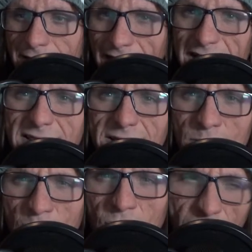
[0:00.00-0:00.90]
I think
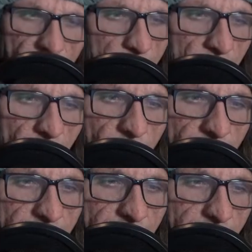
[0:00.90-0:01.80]
Mona could be
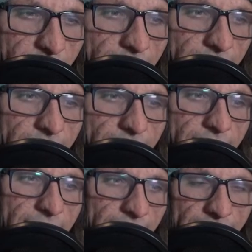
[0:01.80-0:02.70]
going in that way.
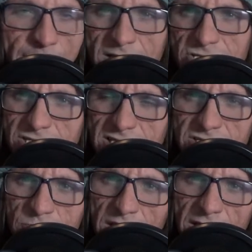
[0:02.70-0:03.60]
And I mean, she's a
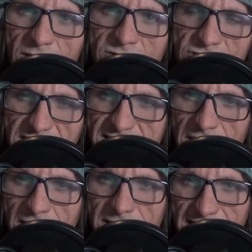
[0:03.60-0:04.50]
sweet girl. She has
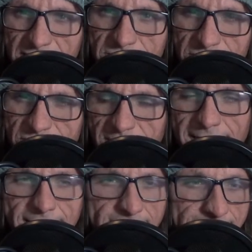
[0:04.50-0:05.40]
good intentions,
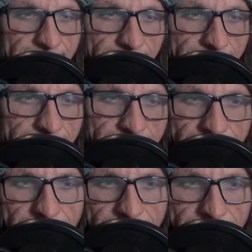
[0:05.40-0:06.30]
right? It's like uh,
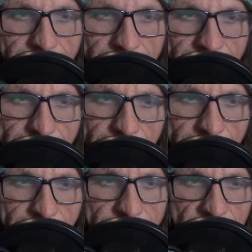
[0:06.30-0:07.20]

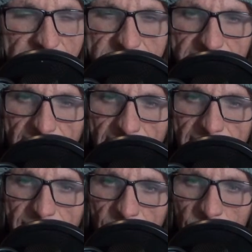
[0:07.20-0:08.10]
there's that
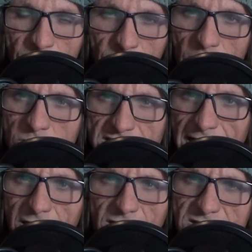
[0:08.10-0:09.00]
saying: the the road to
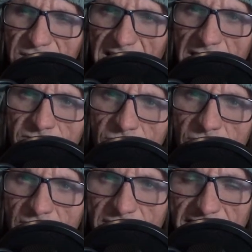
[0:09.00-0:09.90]
hell is paved with
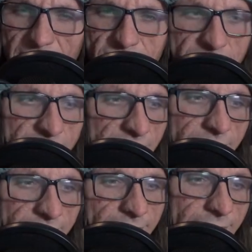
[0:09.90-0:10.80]
good intentions.
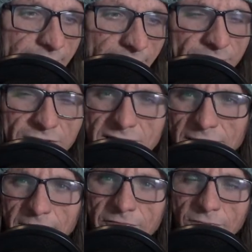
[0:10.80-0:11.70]
And I feel
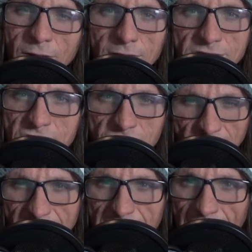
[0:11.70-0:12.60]
that way for Mona. She's
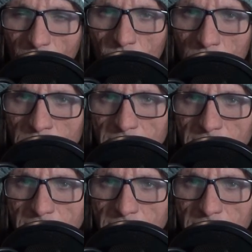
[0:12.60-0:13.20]
trying to help,